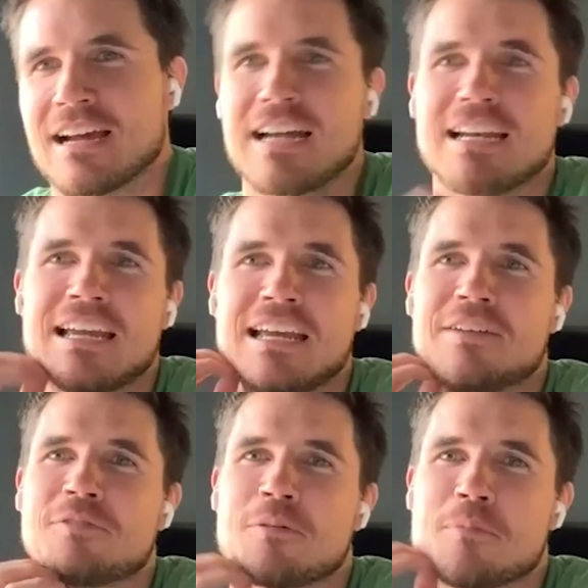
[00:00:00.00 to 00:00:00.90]
kind of hid
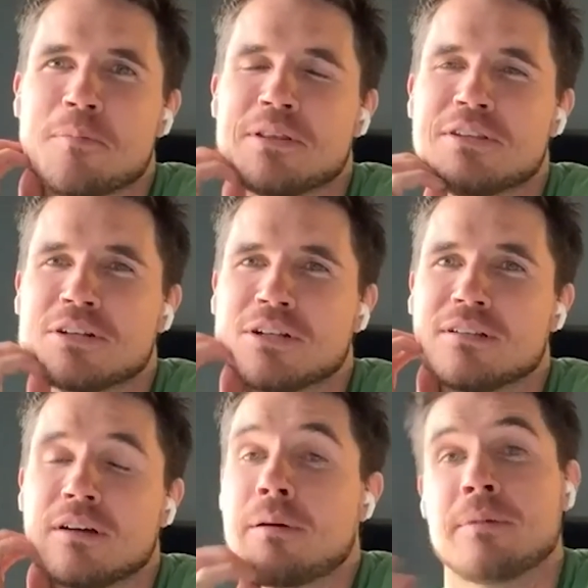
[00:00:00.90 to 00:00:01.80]
it from him
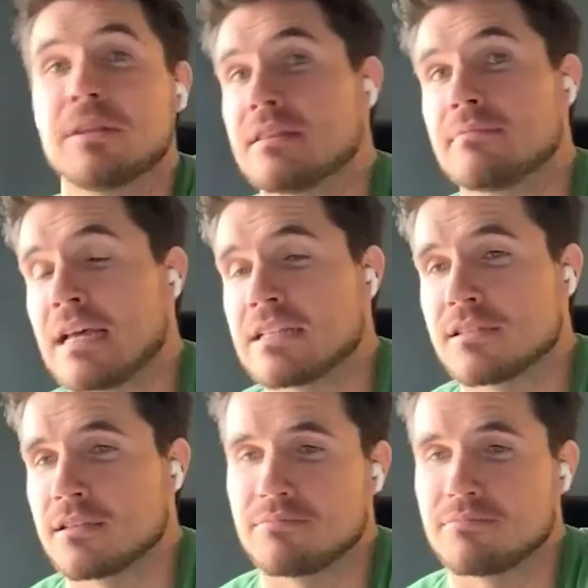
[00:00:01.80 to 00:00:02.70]
until, I mean, that's
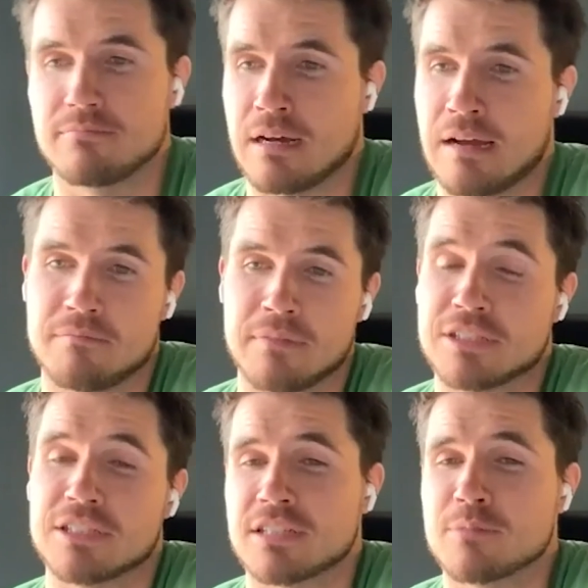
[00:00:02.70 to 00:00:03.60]
the
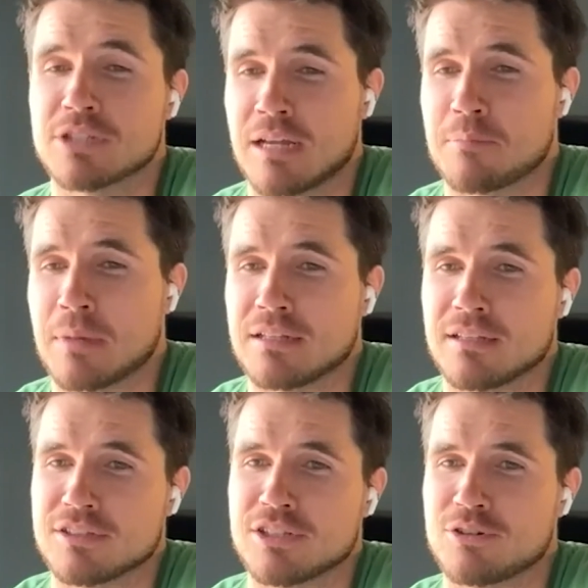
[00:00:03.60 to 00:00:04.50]
assumption I made,
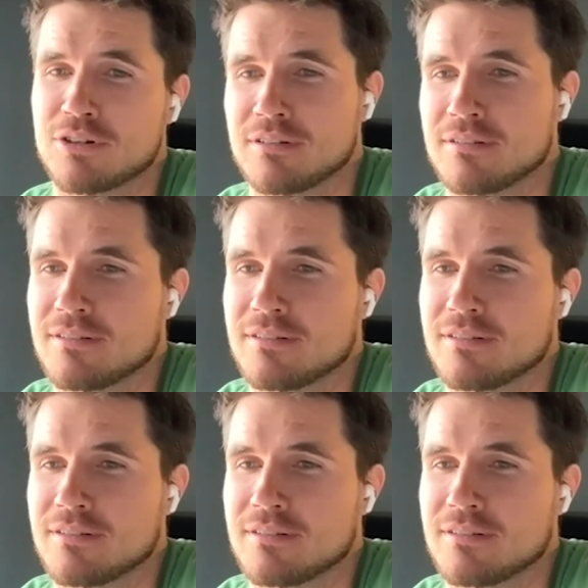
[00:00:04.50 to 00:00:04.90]
considering,